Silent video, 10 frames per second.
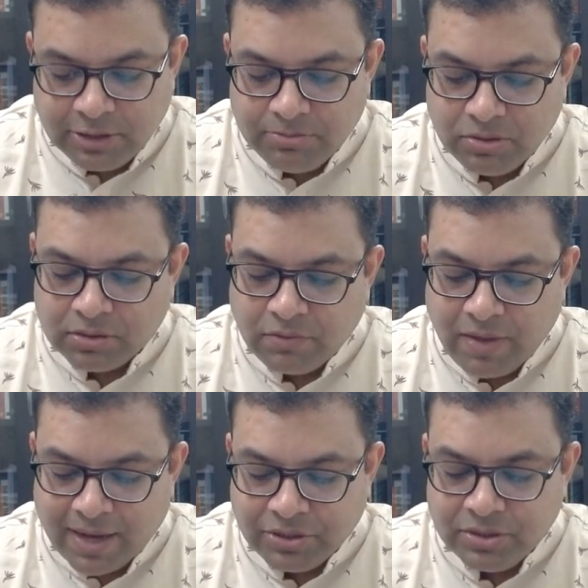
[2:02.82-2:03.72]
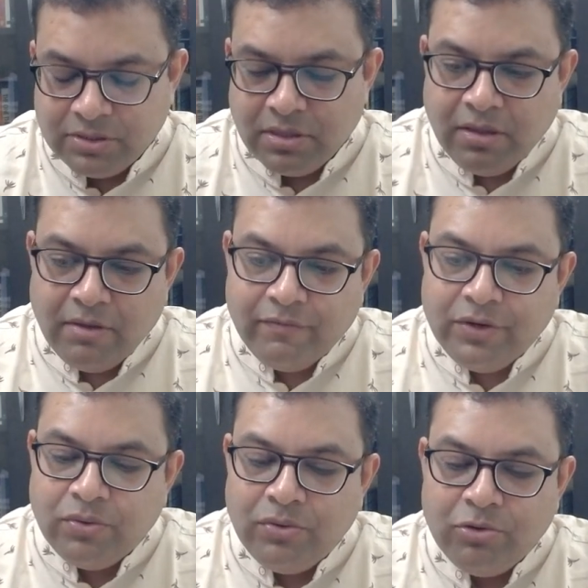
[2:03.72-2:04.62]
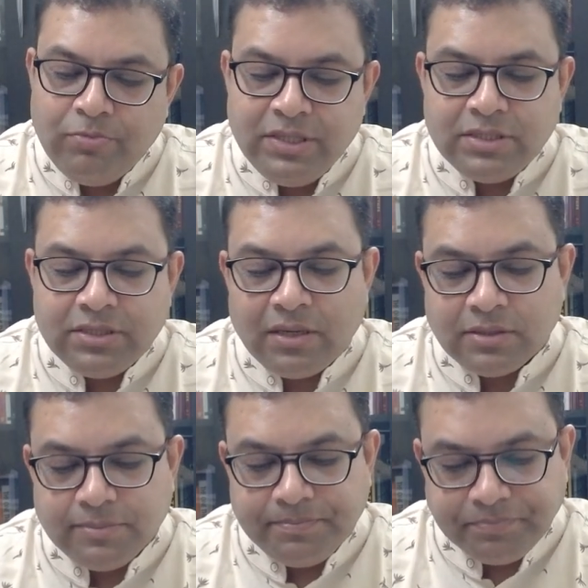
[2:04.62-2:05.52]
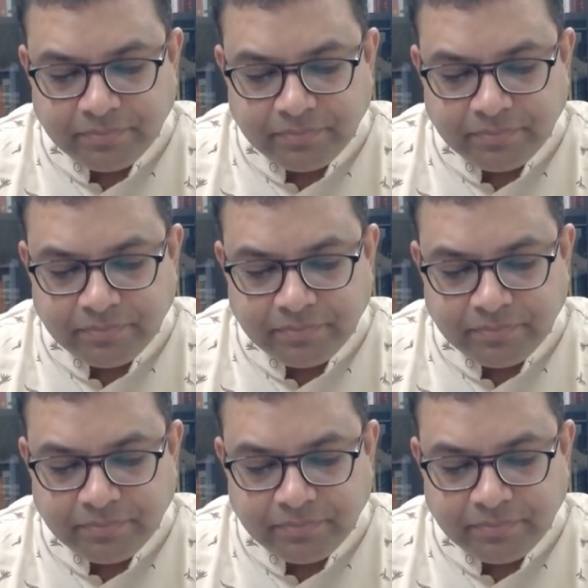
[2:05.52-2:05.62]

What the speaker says: else because of actions? We don't know. Please tell us.